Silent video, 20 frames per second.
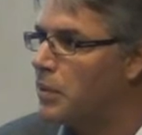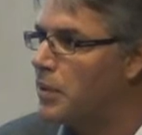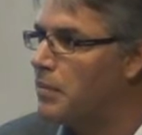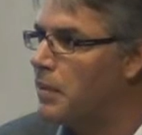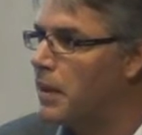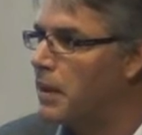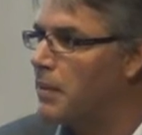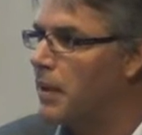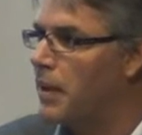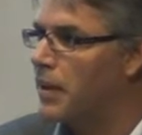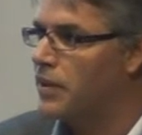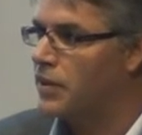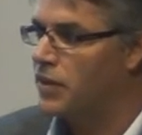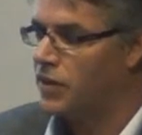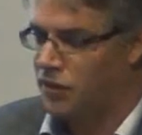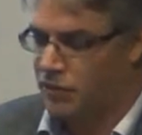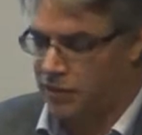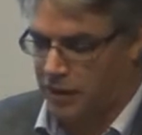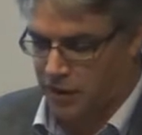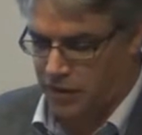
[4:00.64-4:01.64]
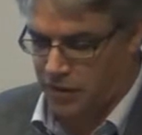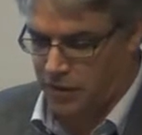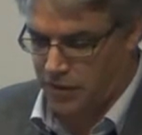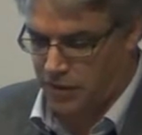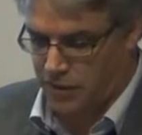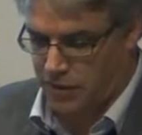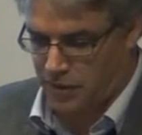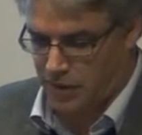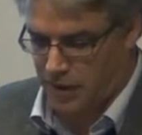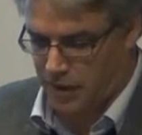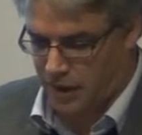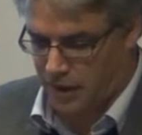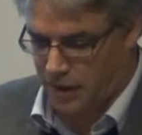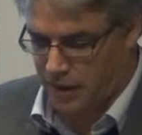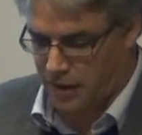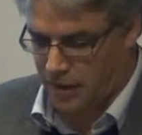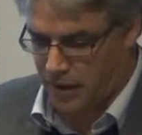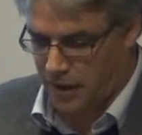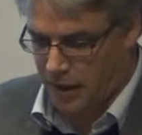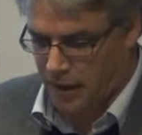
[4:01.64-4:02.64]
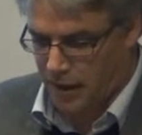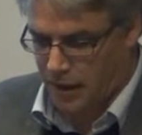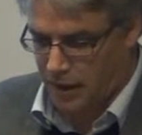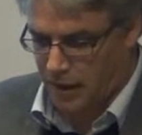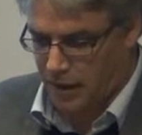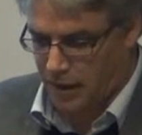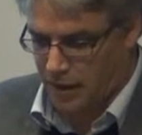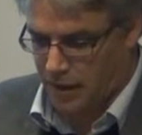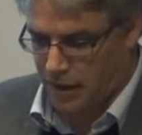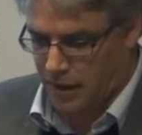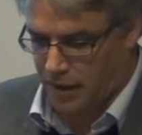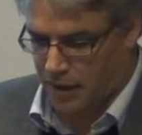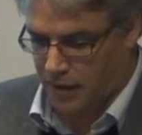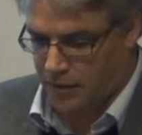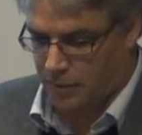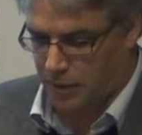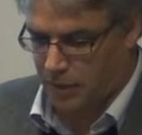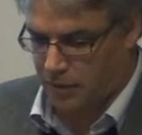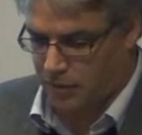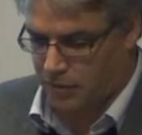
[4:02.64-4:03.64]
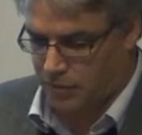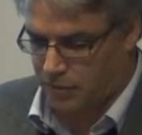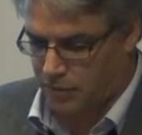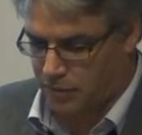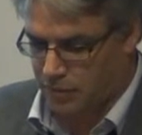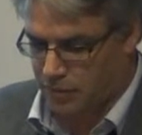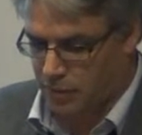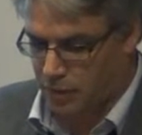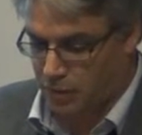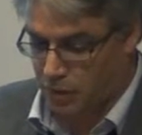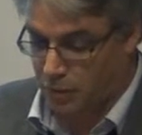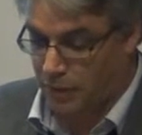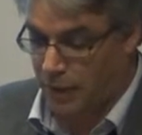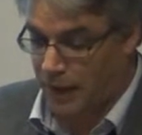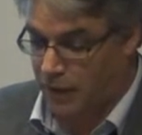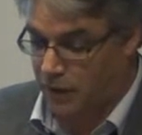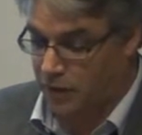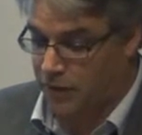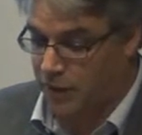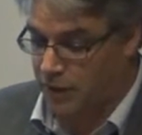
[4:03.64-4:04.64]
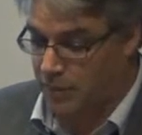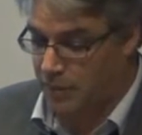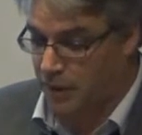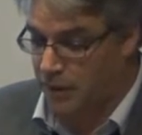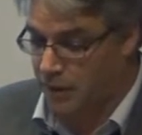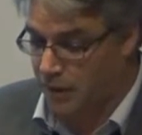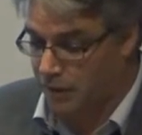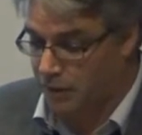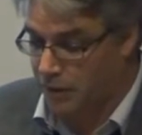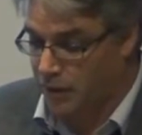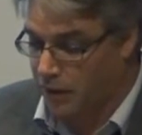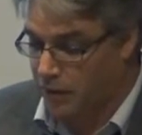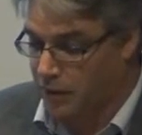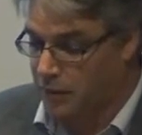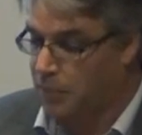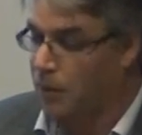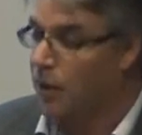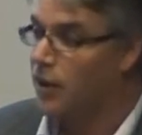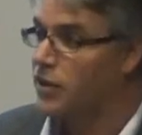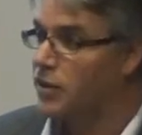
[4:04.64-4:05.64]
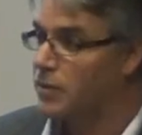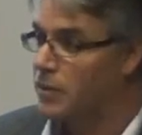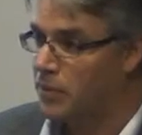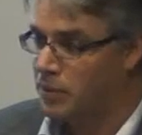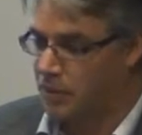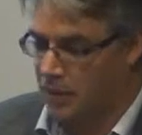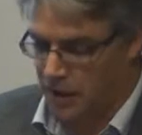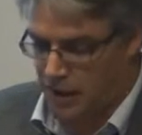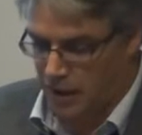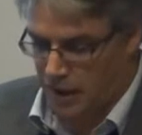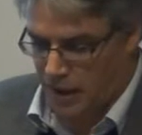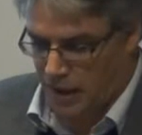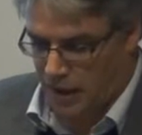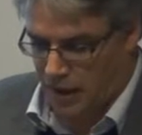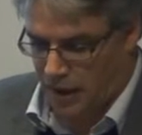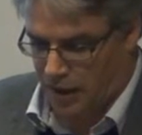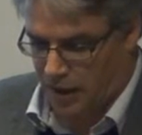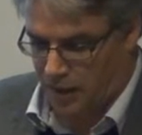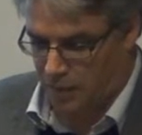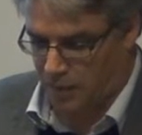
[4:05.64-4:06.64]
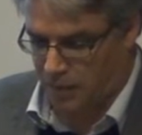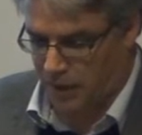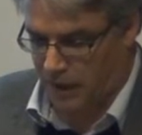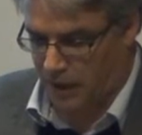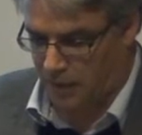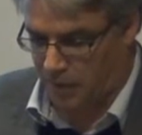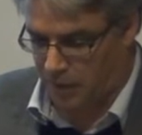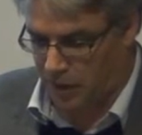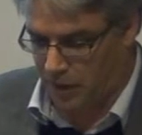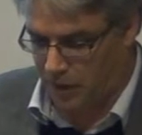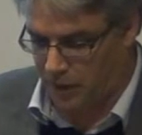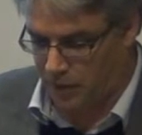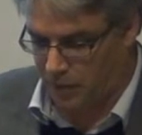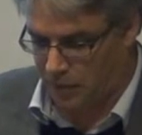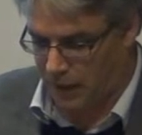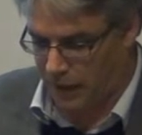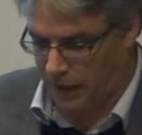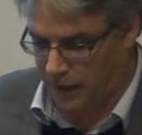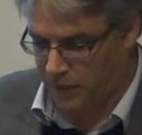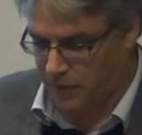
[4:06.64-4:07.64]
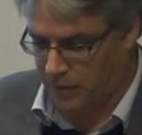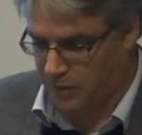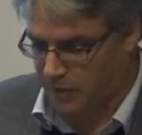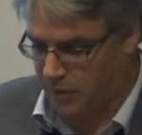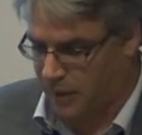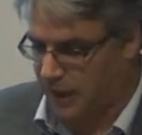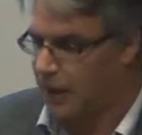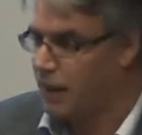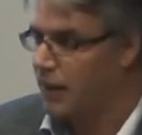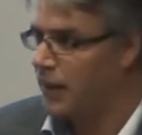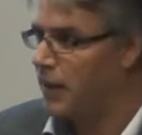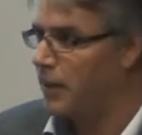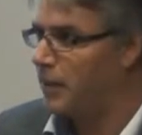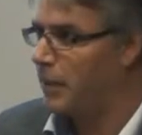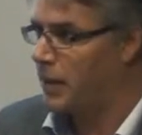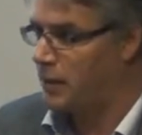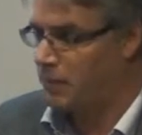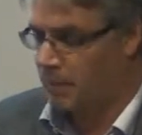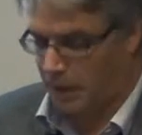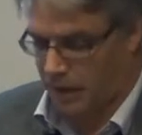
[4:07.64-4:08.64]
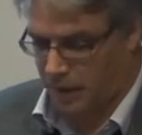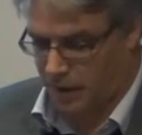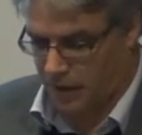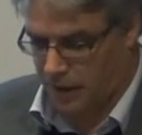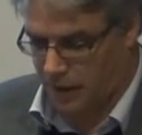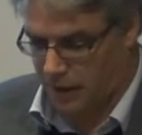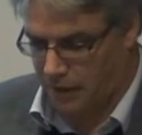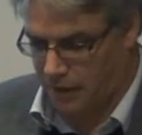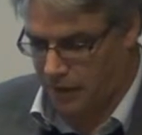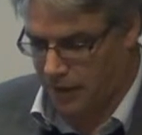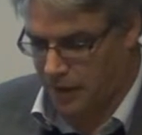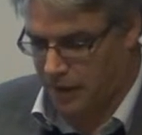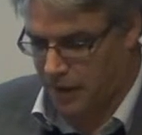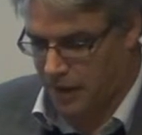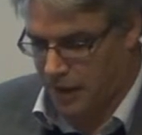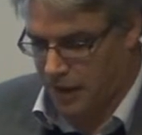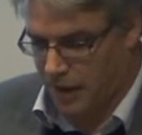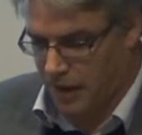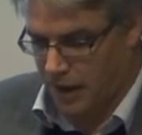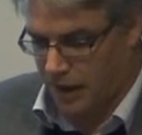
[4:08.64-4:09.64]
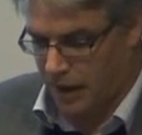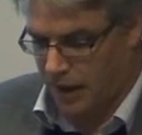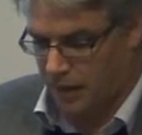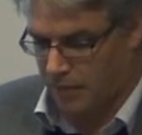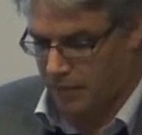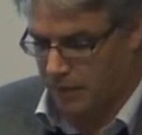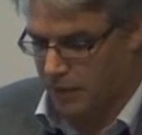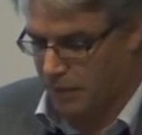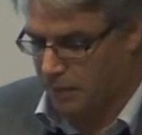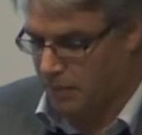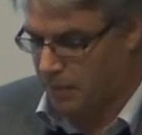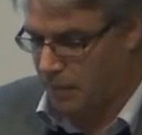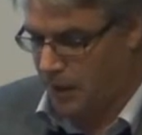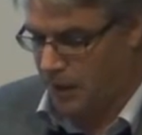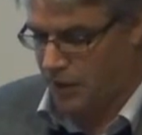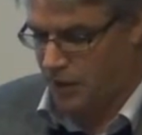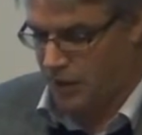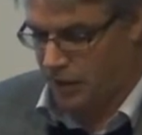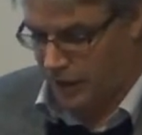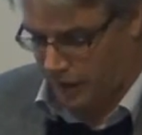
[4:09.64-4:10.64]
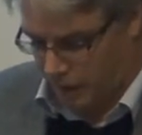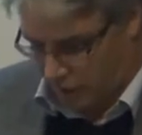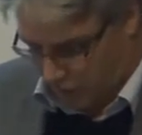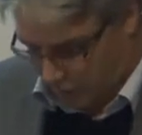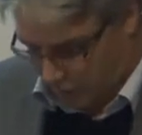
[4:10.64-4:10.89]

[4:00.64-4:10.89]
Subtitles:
We minimize the structures, I suppose, or make it as transparent to the flow as possible. We get it below the waves, we get it in the best part of the current. It's a much lighter